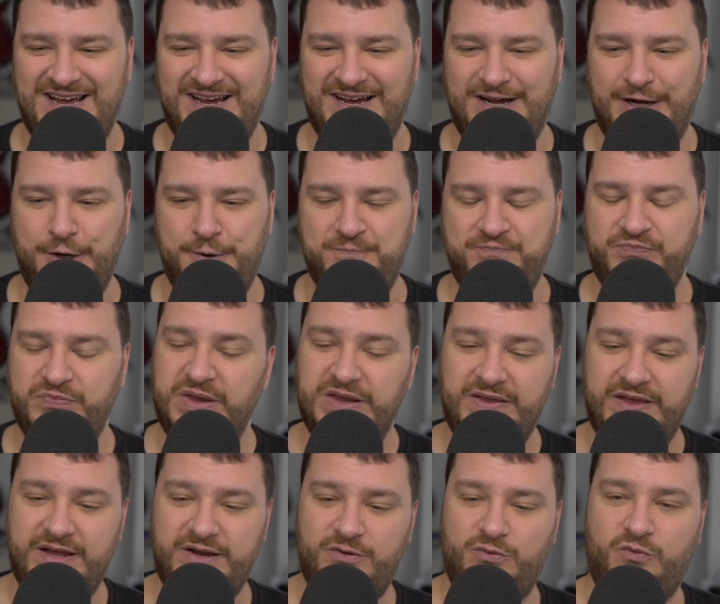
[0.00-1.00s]
And
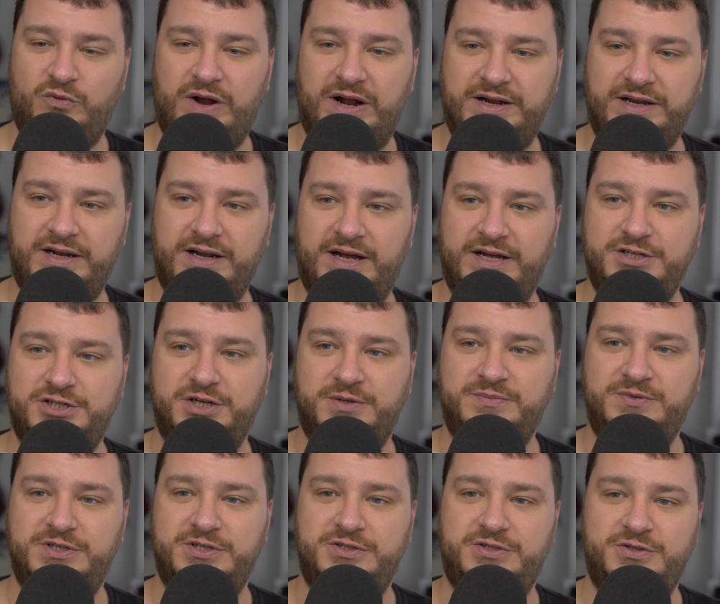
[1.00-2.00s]
then Ronnie and I
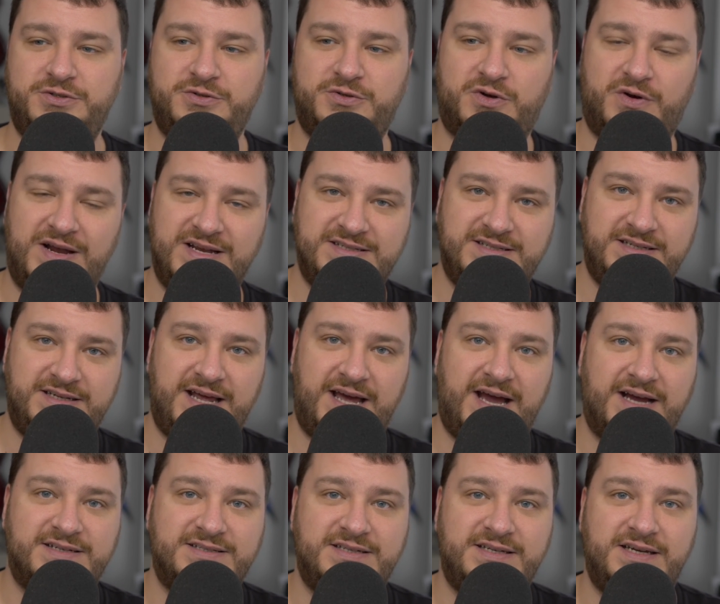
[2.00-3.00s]
jumped into Crazy
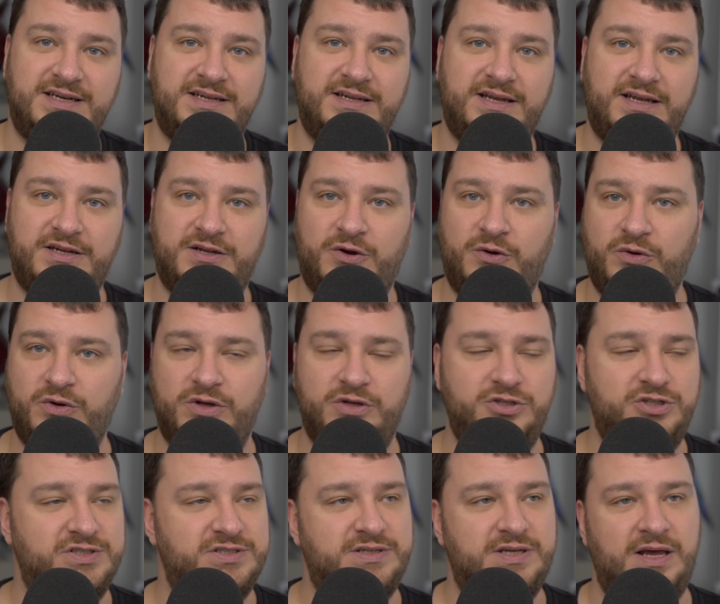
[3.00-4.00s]
Taxi and Daytona,
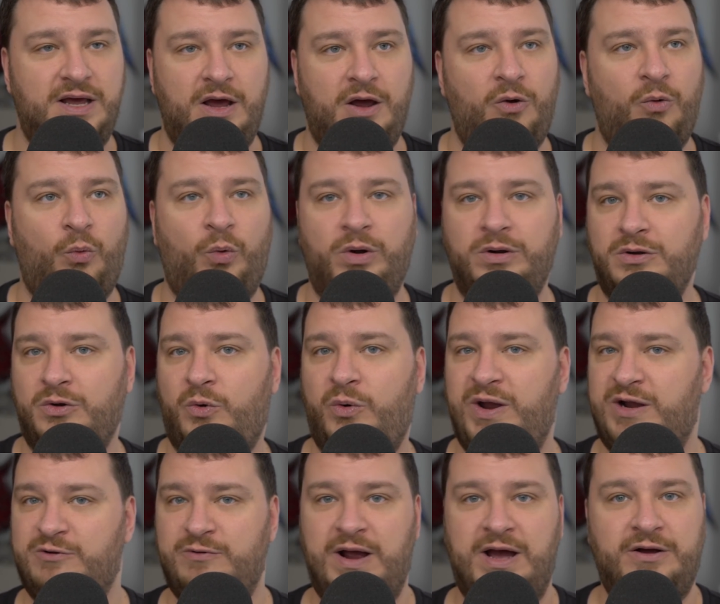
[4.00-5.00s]
just one
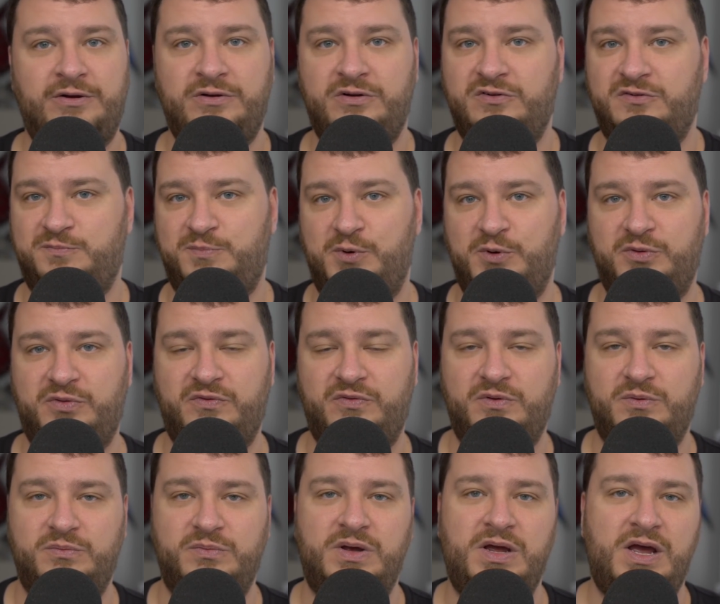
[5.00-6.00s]
quick round of both of
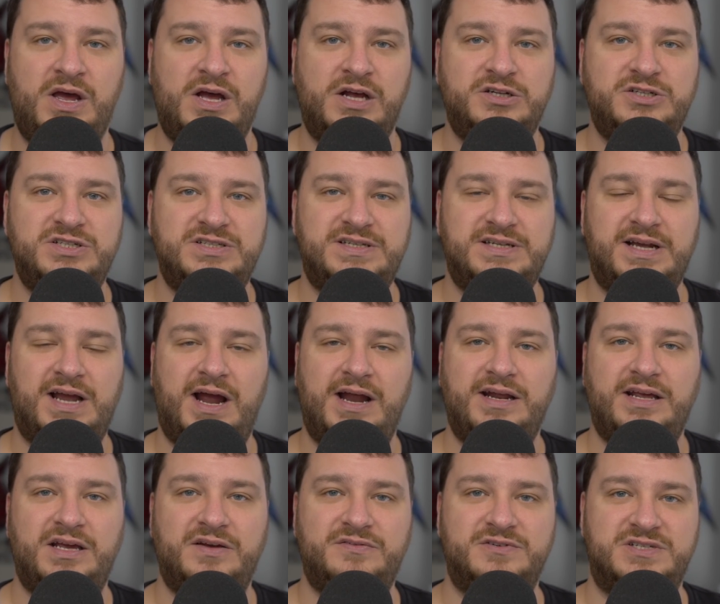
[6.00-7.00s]
them, just to kind
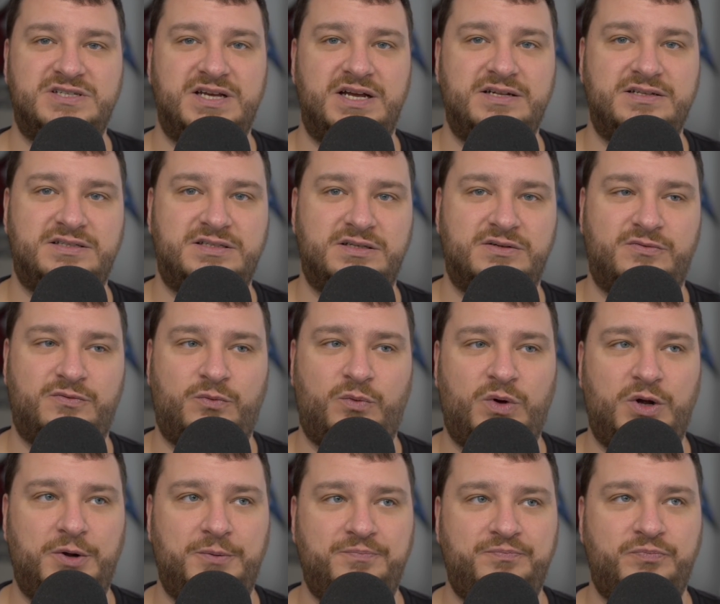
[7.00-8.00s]
of give a sense of
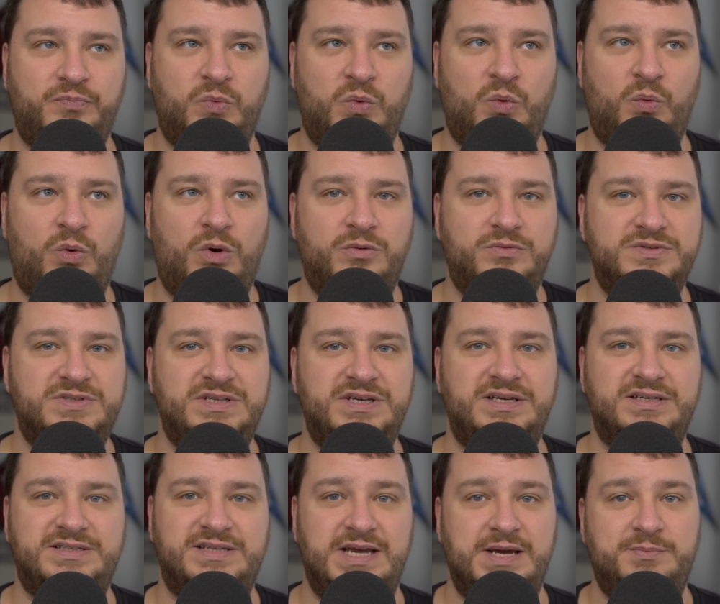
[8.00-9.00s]
what was the
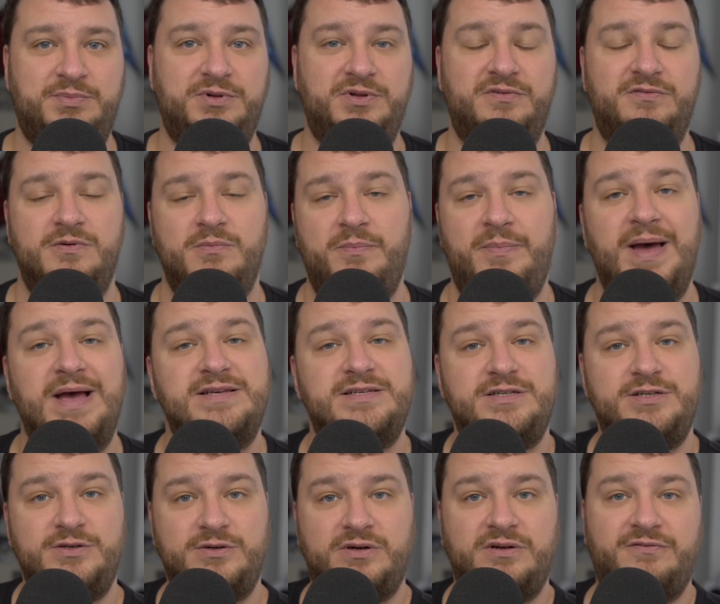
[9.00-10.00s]
example of the
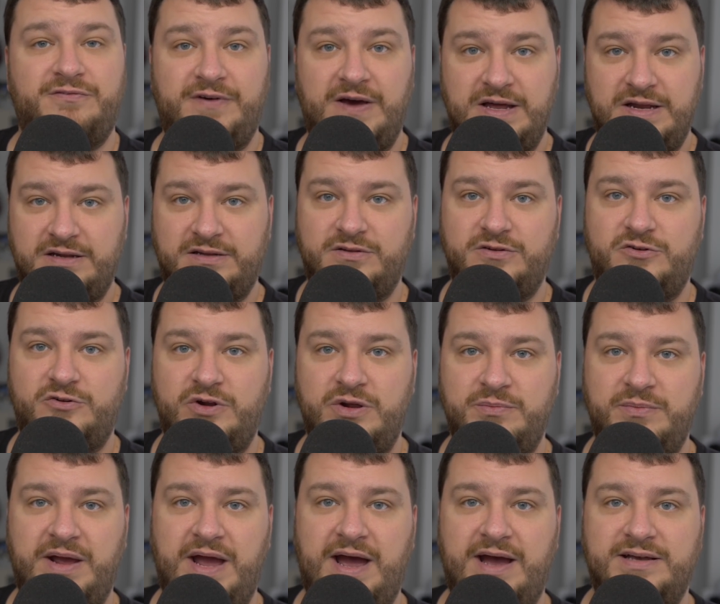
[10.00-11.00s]
best you could find on the
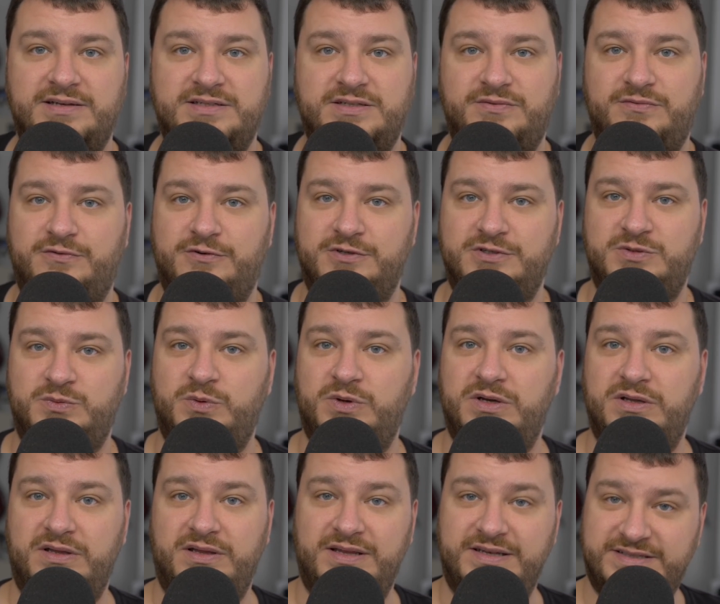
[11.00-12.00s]
Dreamcast versus
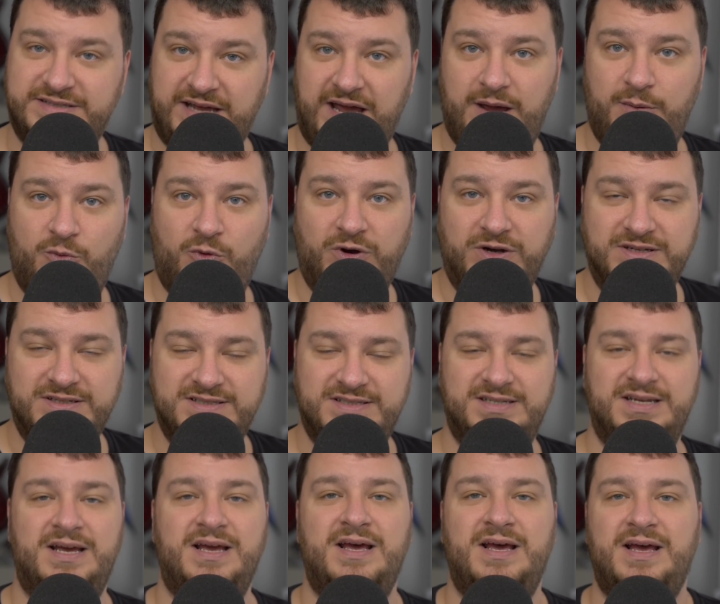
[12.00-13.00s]
what this game was.